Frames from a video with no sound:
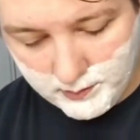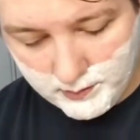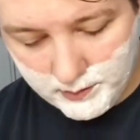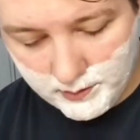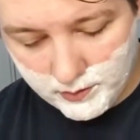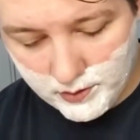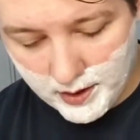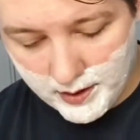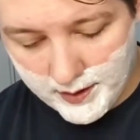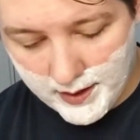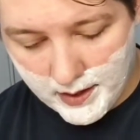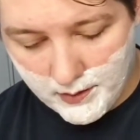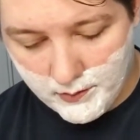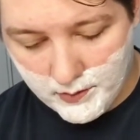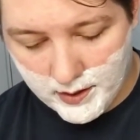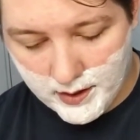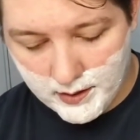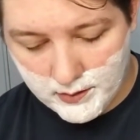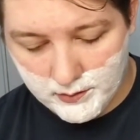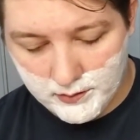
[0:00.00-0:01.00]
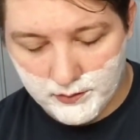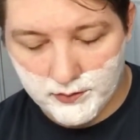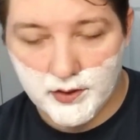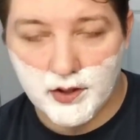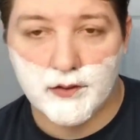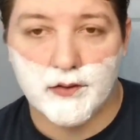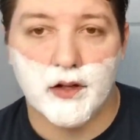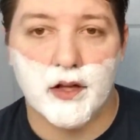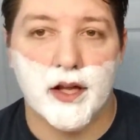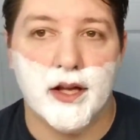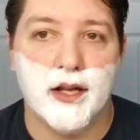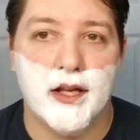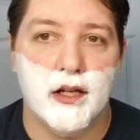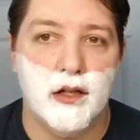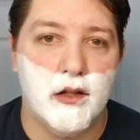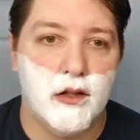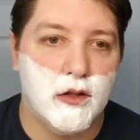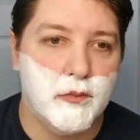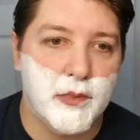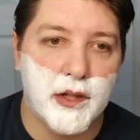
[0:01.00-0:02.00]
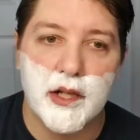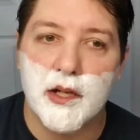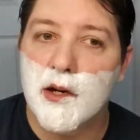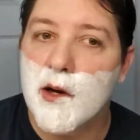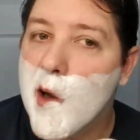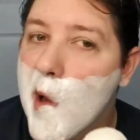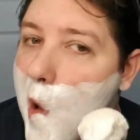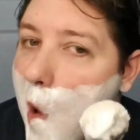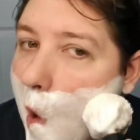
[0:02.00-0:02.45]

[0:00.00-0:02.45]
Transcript: and try that one out and see if I like it a little better.